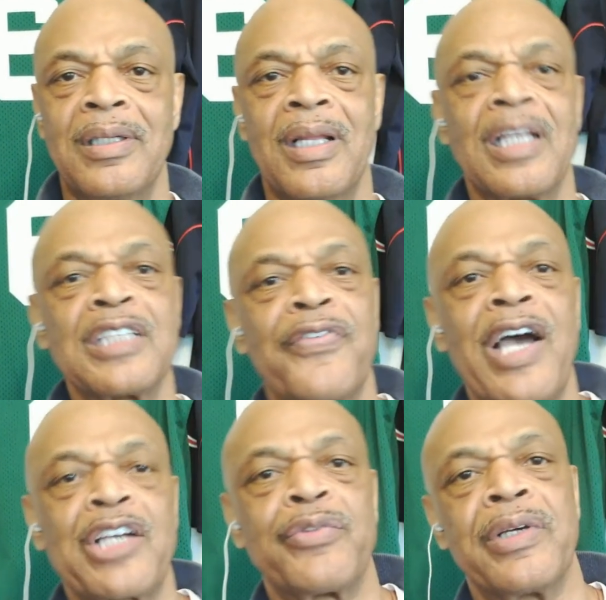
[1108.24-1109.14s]
Let's
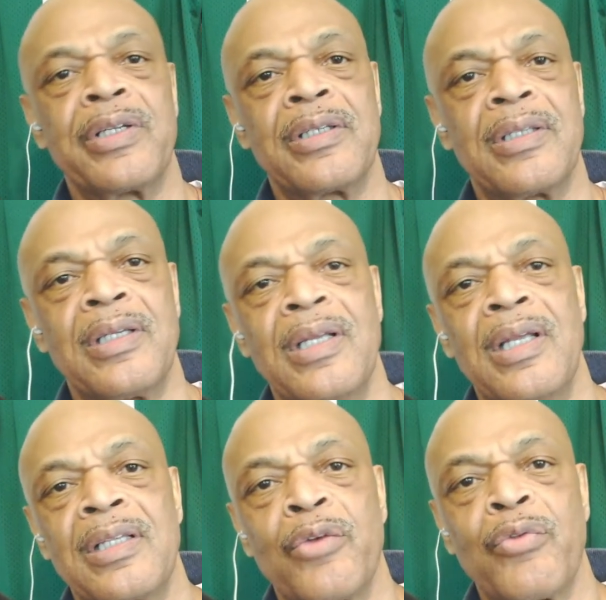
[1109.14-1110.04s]
factor in
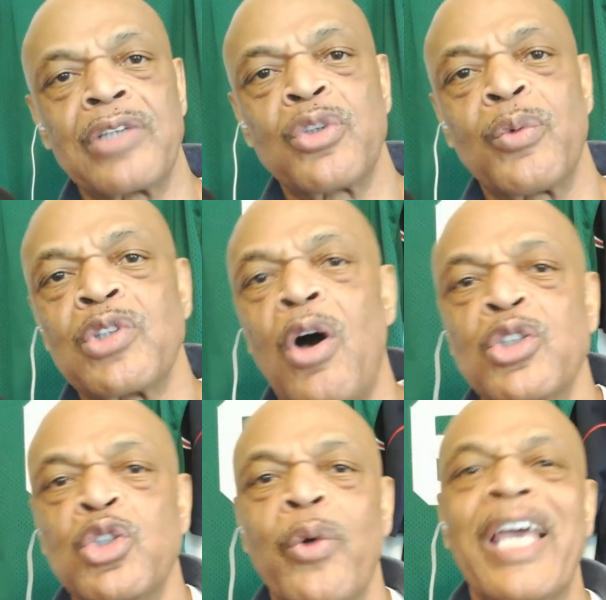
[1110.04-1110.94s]
that Russell was
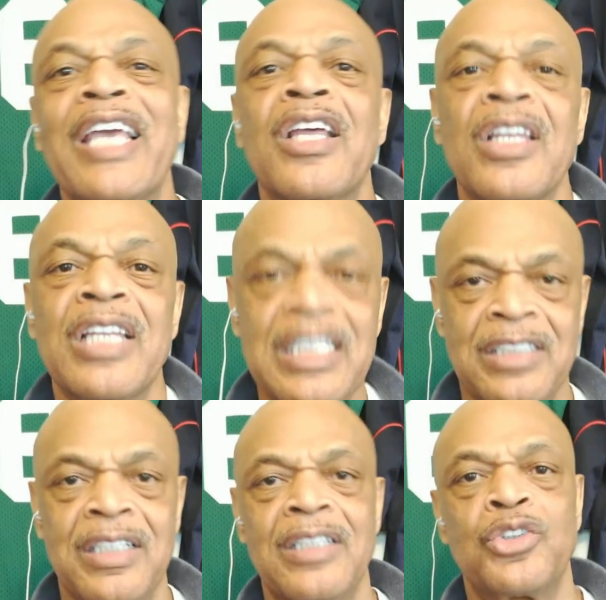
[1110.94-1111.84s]
also a
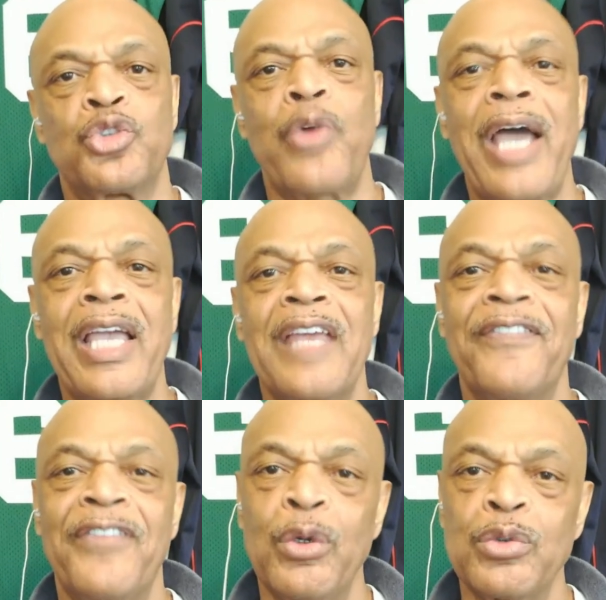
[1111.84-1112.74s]
collegiate track and
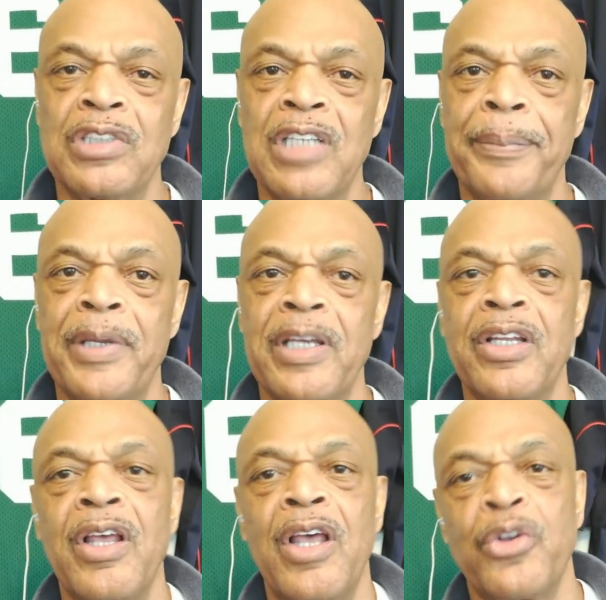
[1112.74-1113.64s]
field champion
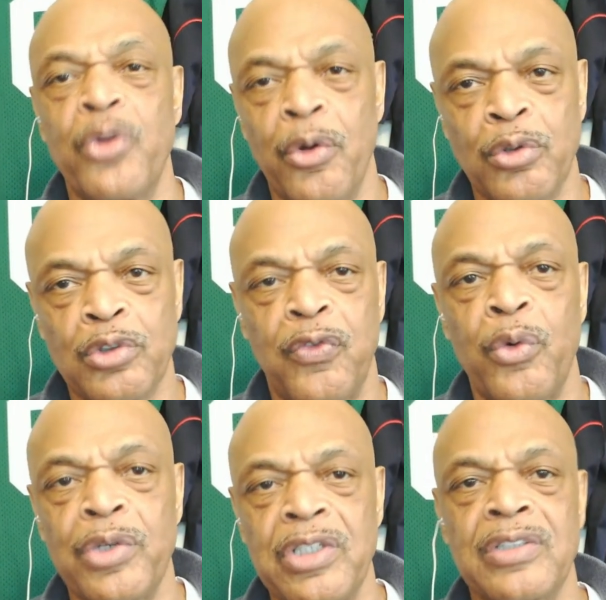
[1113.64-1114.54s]
during those
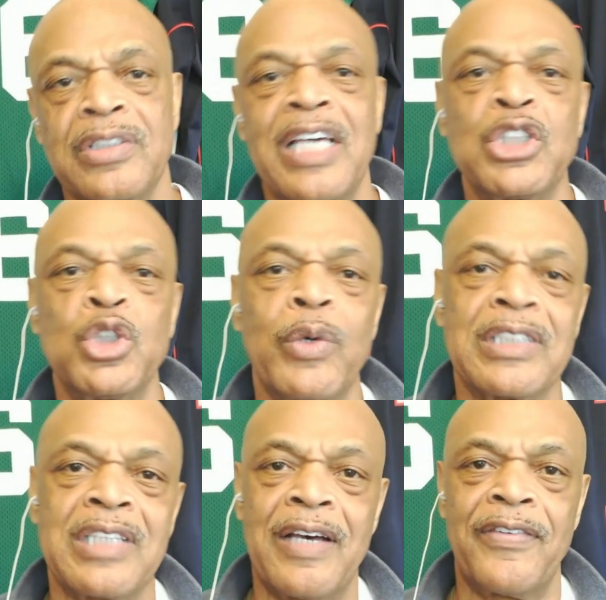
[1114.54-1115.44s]
4 years at
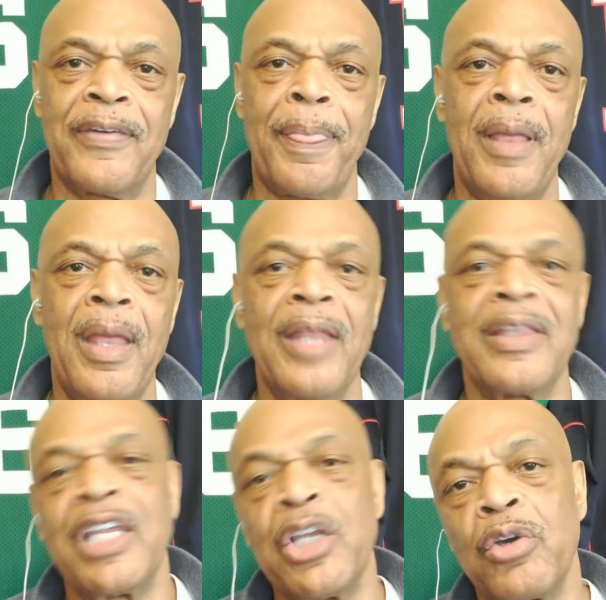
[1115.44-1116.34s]
USF,
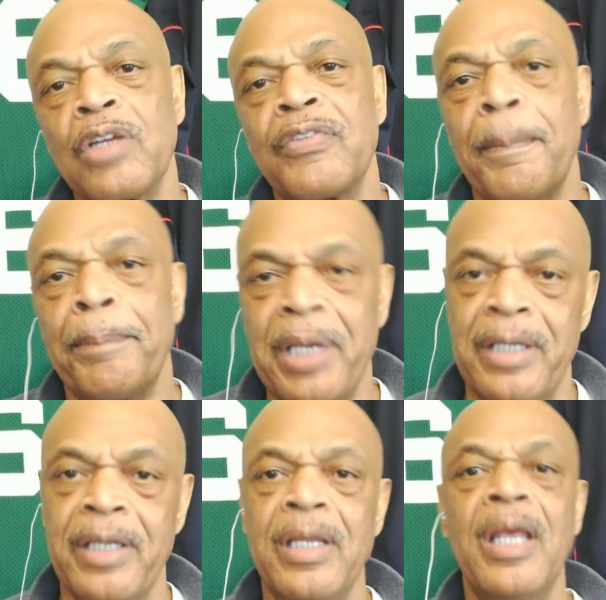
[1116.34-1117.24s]
that he could have
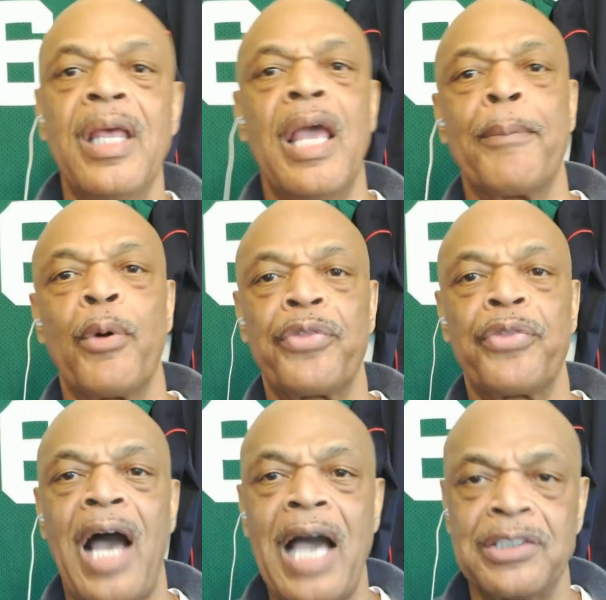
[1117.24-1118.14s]
competed in both the
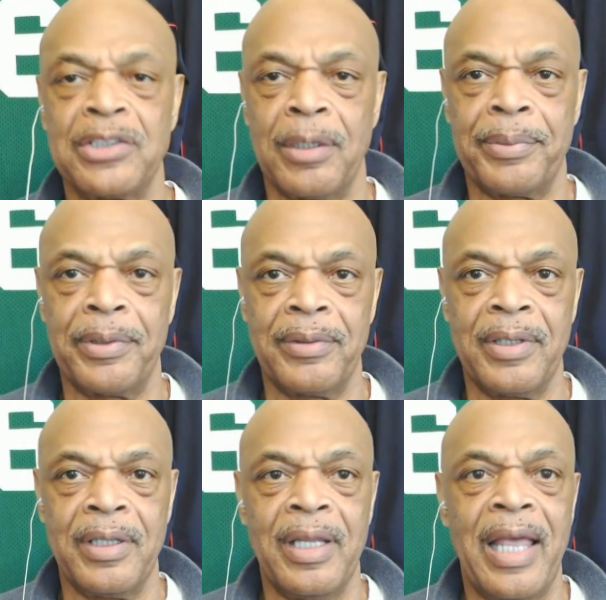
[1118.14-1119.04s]
high jump
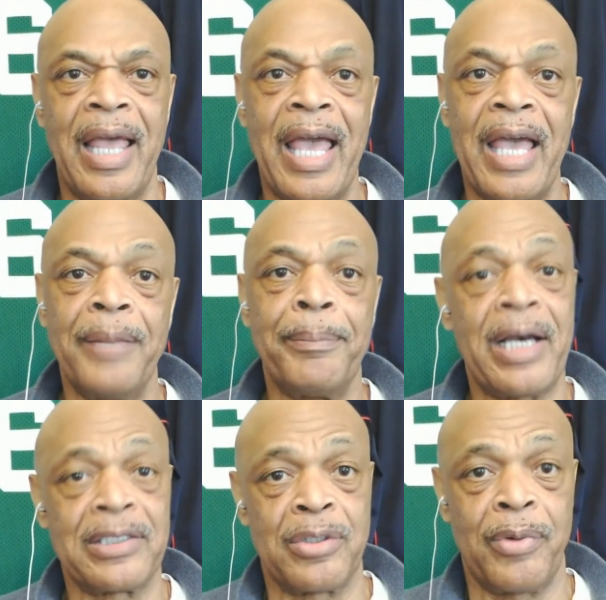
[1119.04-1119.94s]
and
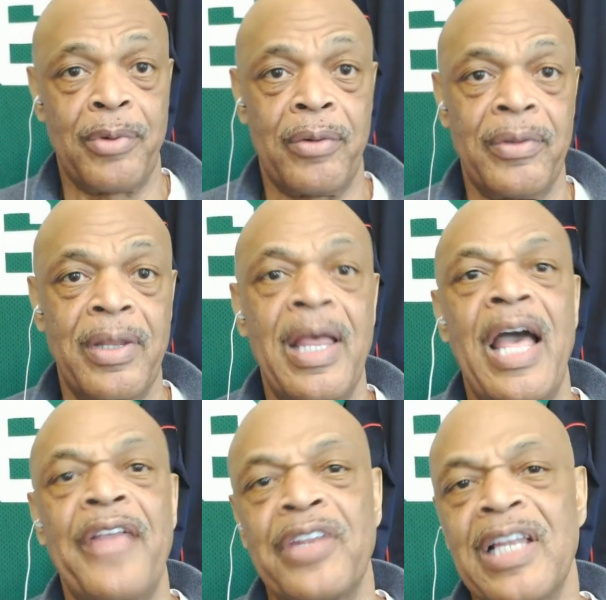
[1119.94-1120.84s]
basketball
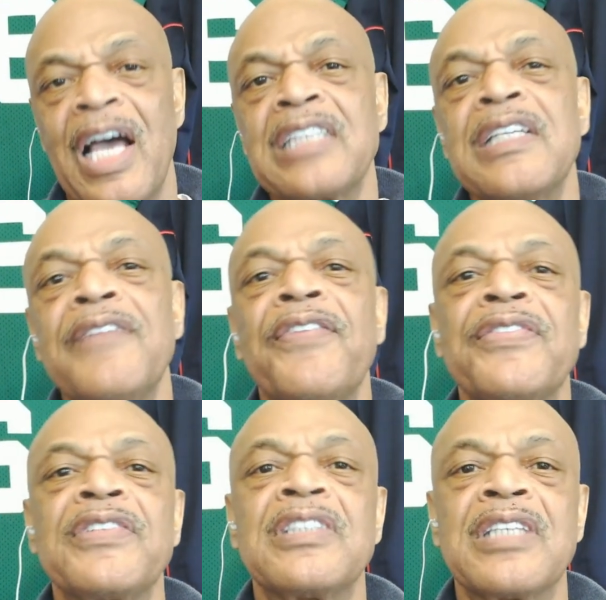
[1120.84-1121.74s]
at the
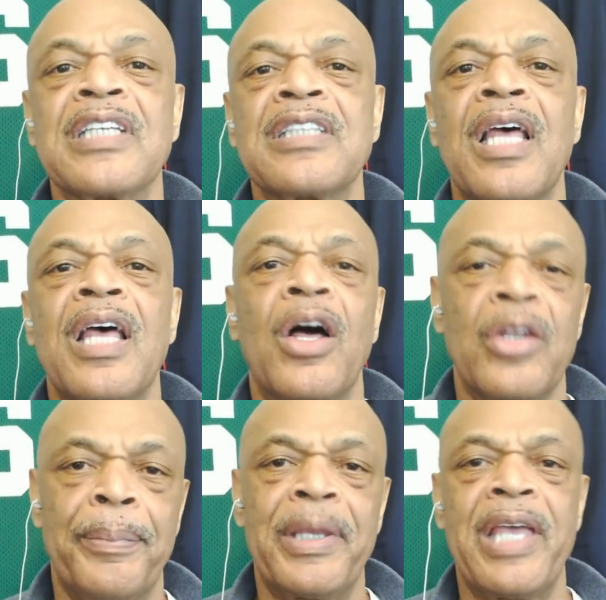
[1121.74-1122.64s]
1956
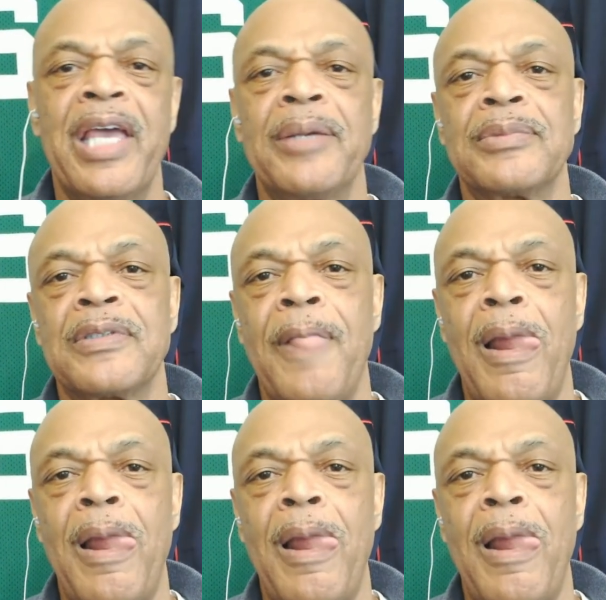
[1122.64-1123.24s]
Olympic Games.